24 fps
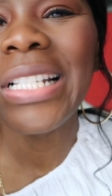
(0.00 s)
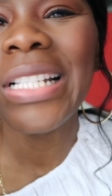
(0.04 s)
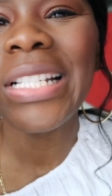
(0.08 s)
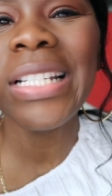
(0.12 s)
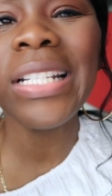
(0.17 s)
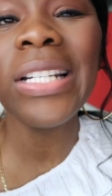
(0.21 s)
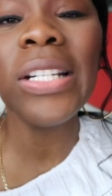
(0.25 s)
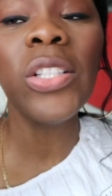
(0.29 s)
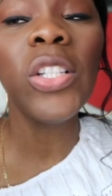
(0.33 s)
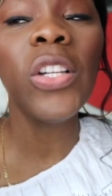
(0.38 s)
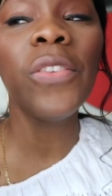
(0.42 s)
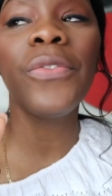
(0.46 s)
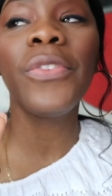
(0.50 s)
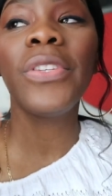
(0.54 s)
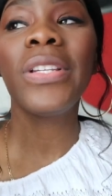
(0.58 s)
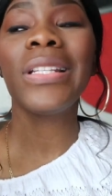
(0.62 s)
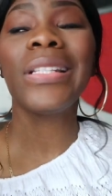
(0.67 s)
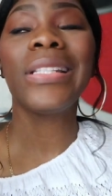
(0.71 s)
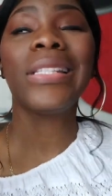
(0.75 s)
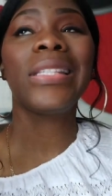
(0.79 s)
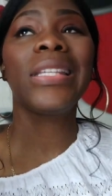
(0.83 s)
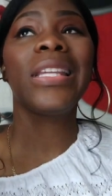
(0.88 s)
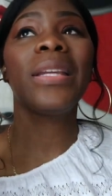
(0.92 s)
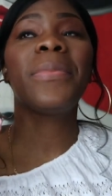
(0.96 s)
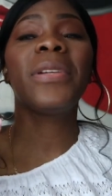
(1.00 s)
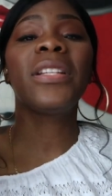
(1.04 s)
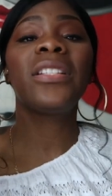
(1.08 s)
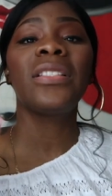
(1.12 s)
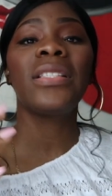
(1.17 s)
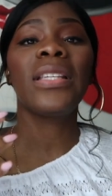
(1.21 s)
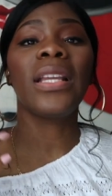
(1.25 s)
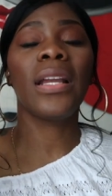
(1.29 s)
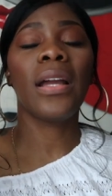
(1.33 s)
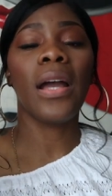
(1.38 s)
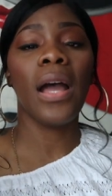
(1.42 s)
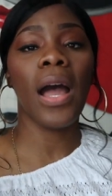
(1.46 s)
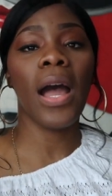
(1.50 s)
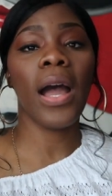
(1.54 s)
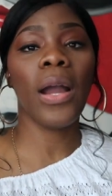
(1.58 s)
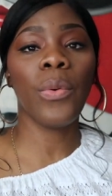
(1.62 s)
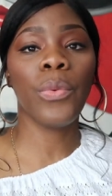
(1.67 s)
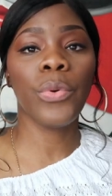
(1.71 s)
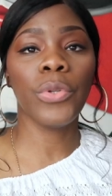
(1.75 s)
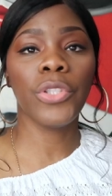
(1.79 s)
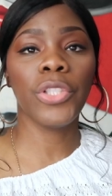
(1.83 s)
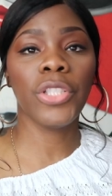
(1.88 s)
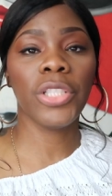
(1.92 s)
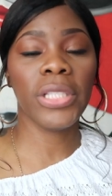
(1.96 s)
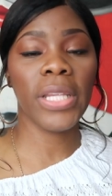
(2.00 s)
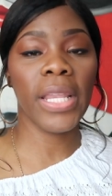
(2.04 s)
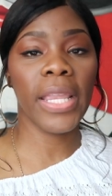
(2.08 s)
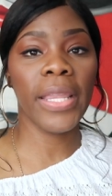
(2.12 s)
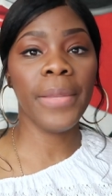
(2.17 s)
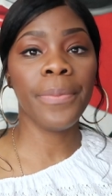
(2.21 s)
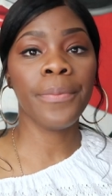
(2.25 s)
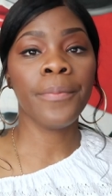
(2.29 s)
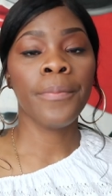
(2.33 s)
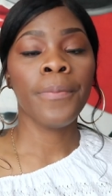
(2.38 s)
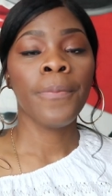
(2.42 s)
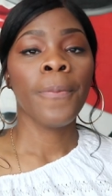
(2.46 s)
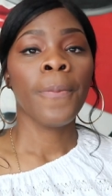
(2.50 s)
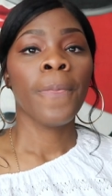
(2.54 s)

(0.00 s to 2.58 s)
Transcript: I don't know if you can see it, but it's just like an awkward shape.